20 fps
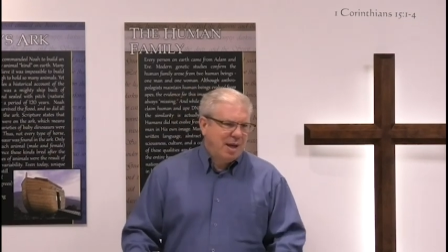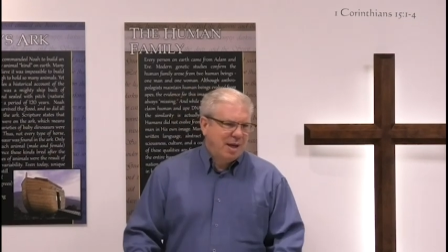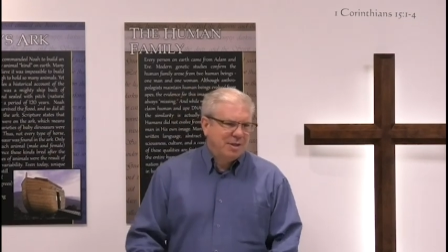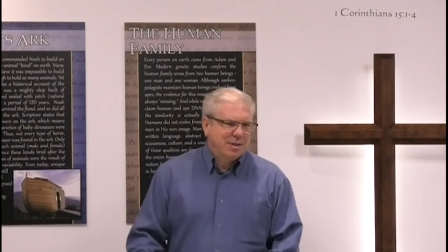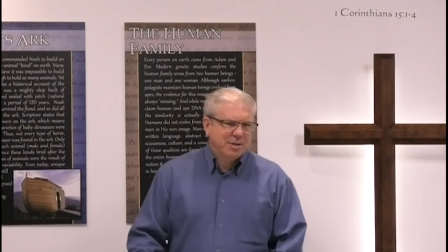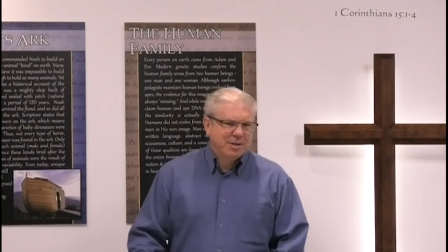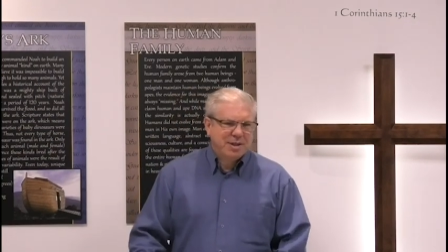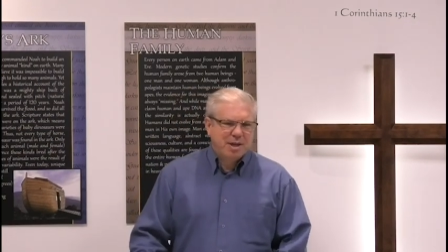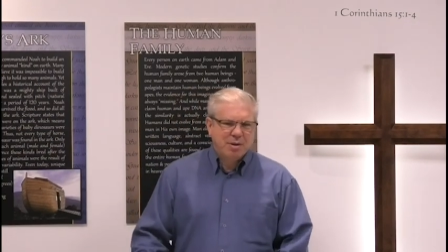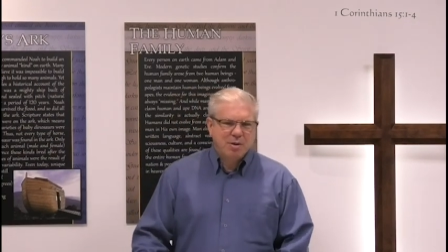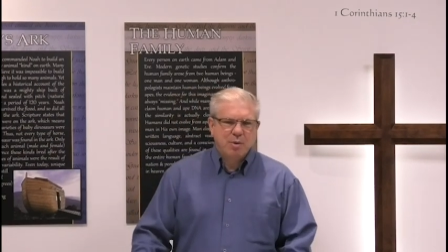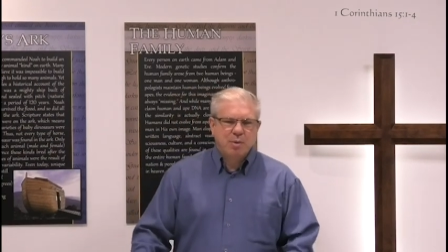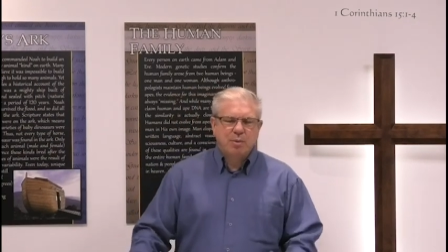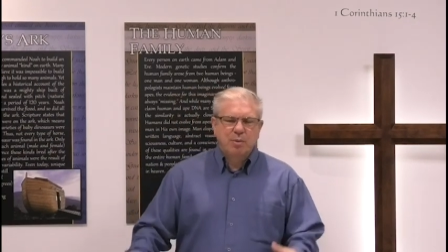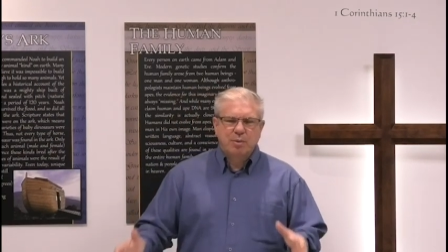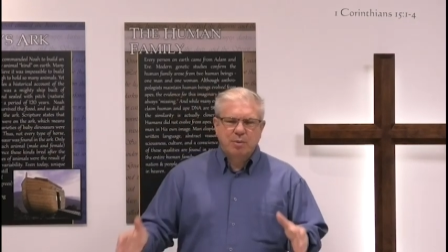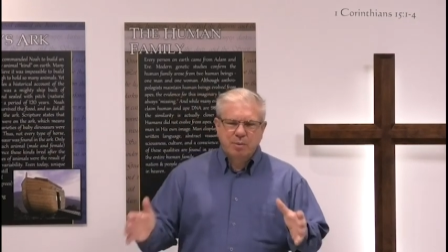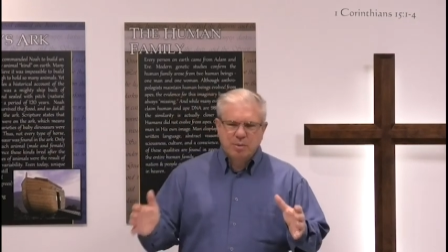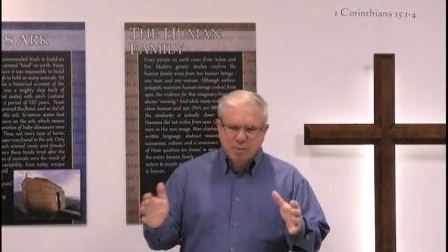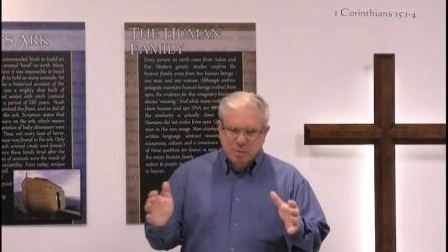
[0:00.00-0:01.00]
I just tell you,
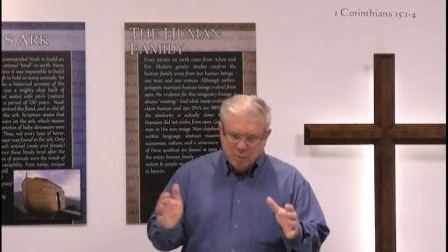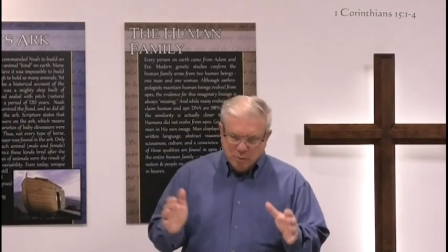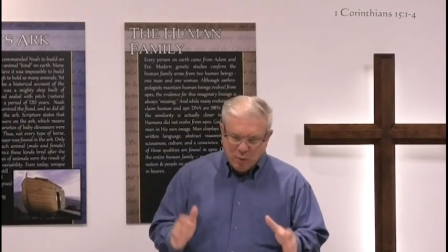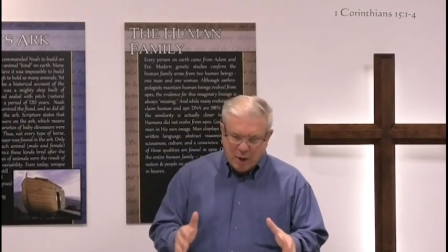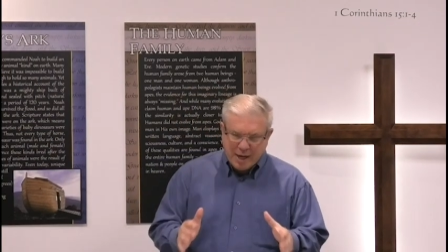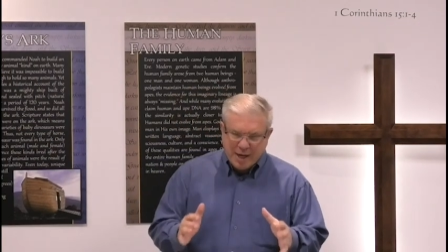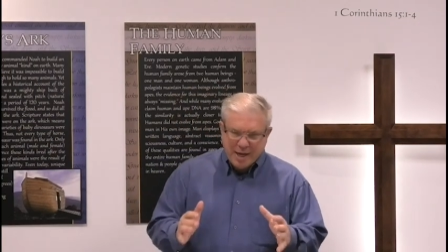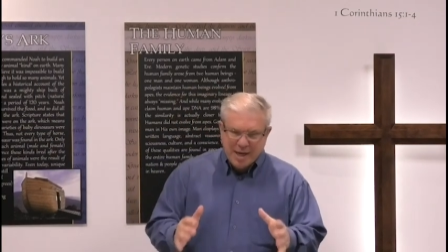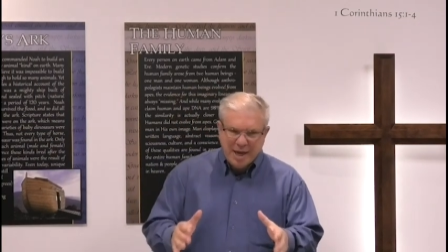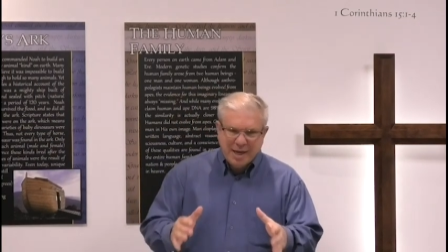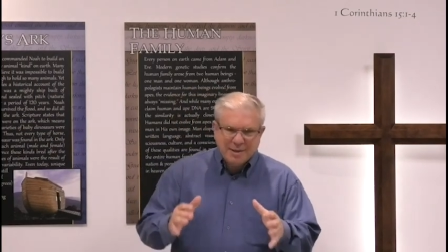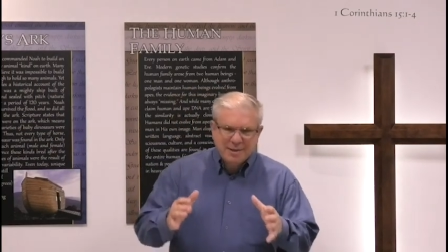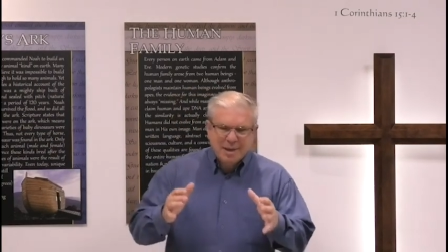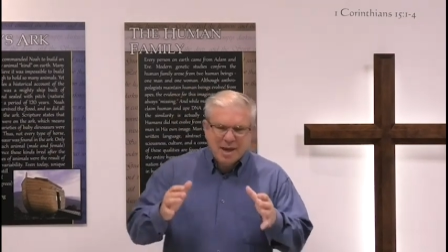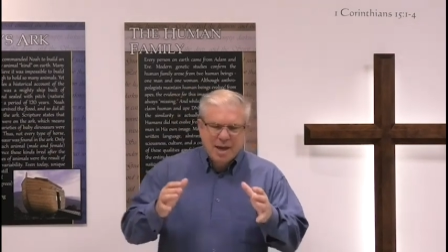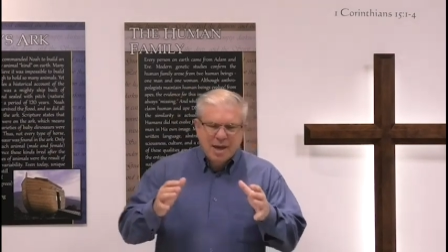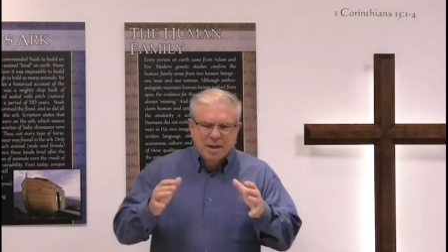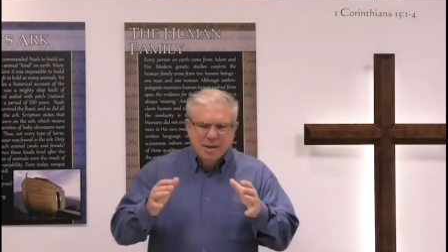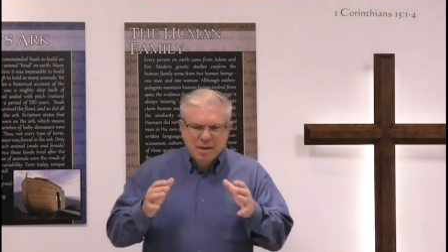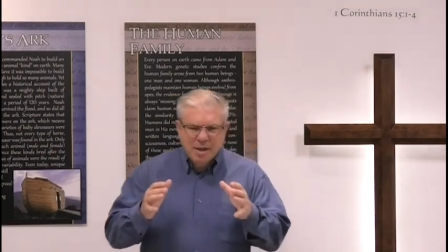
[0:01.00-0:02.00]
recognize
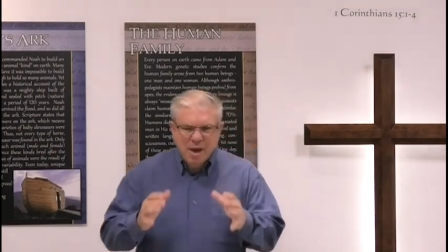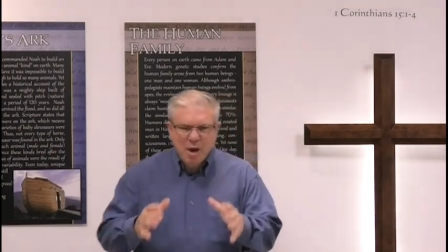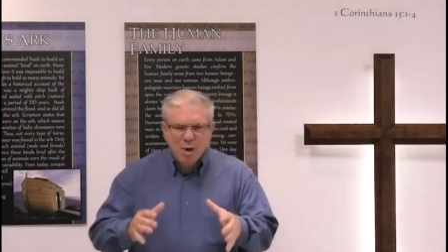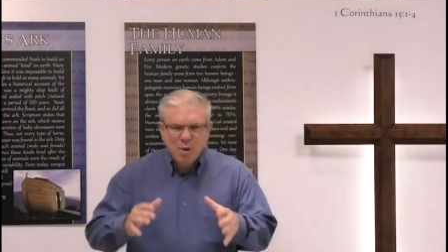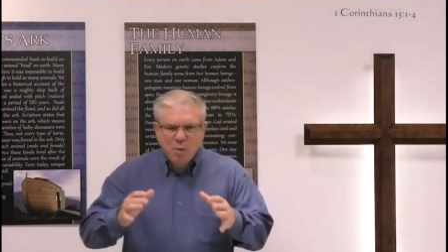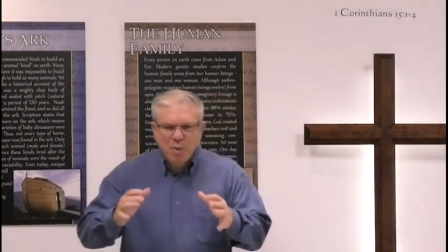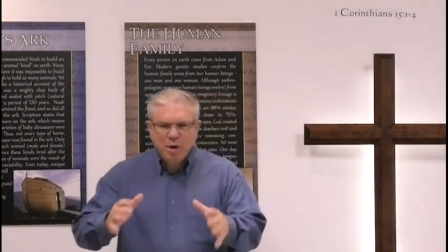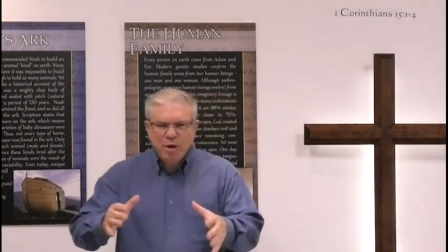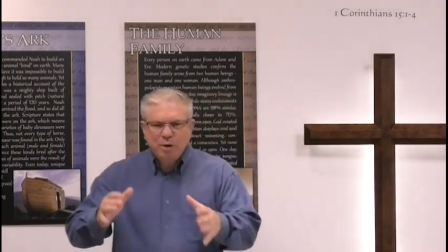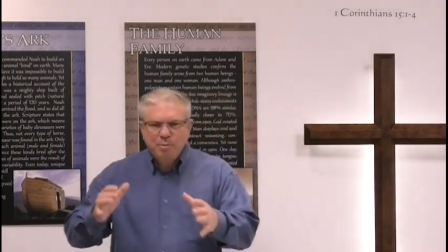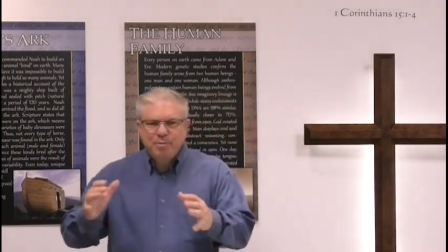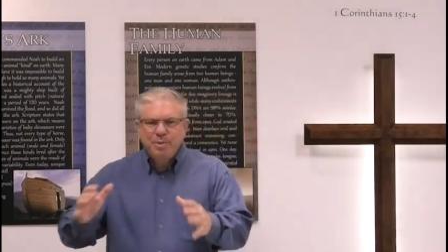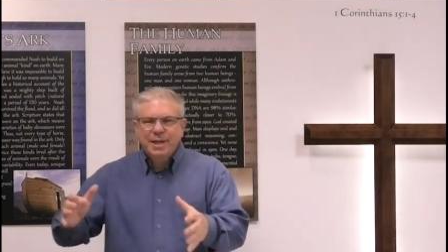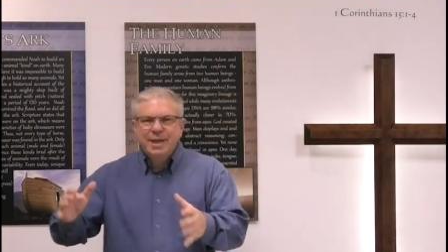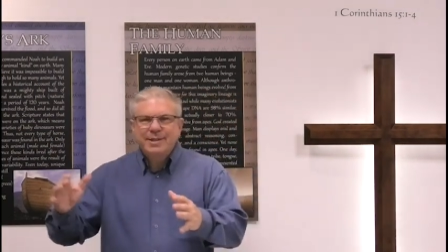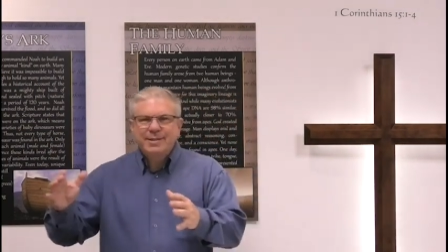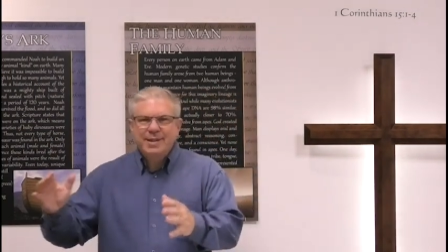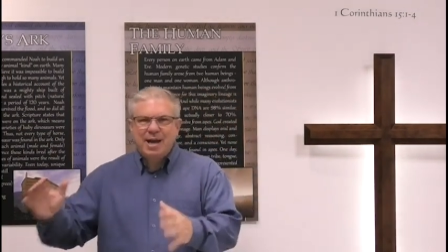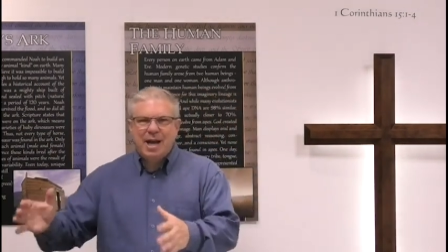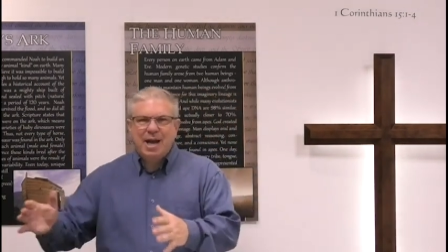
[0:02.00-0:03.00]
there will
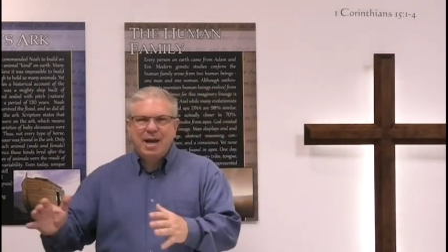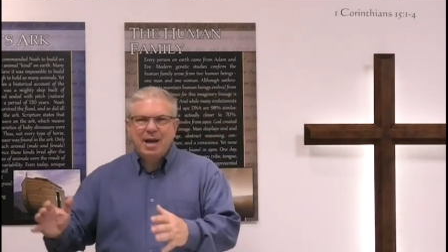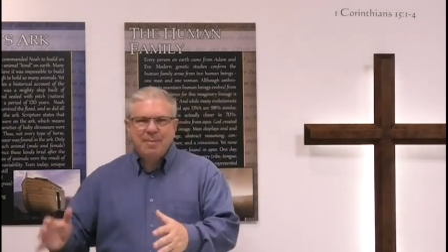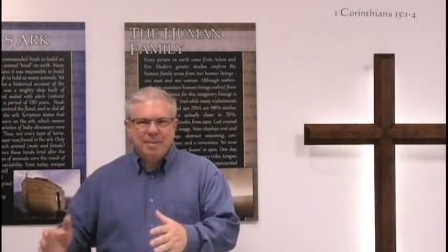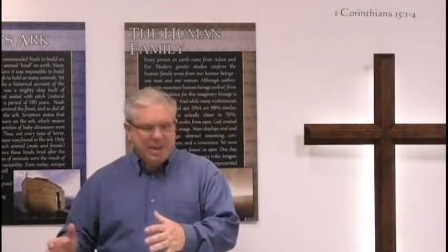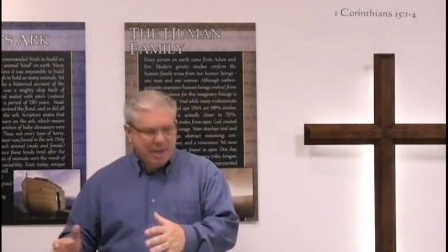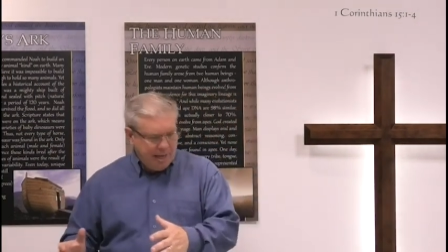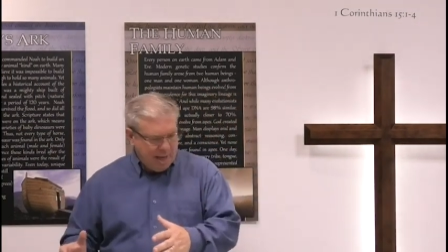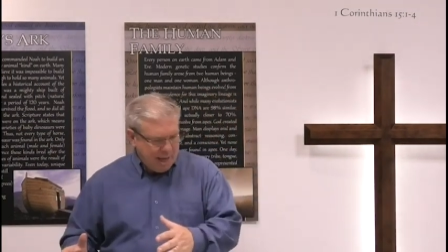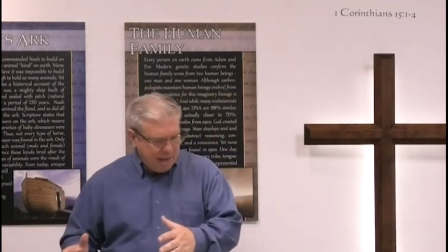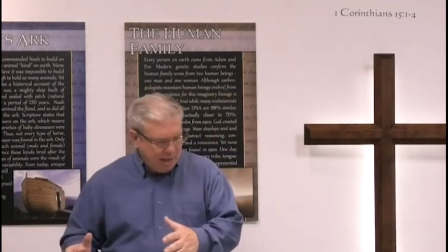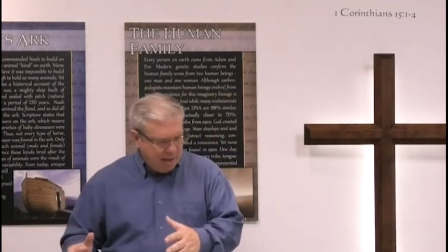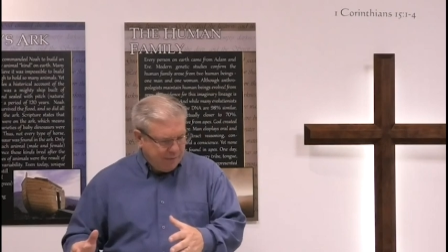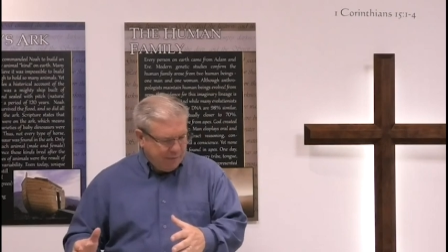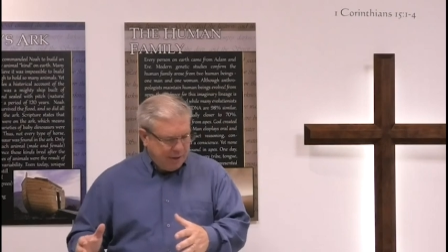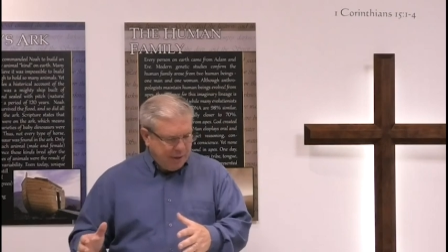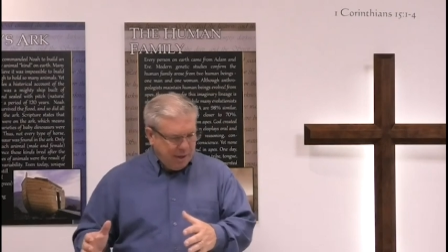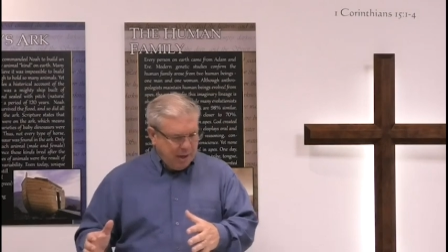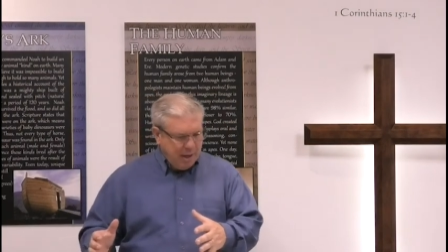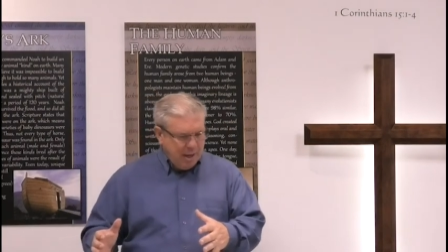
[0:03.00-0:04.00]
be time in
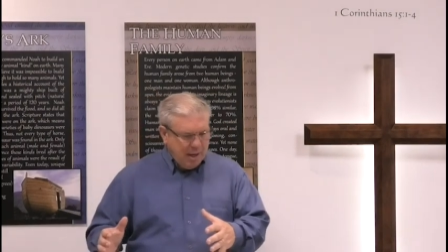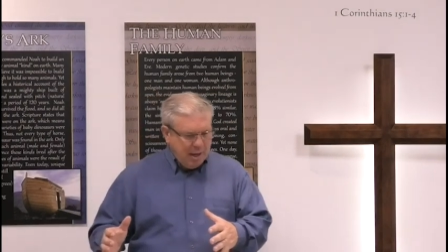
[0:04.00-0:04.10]
heaven.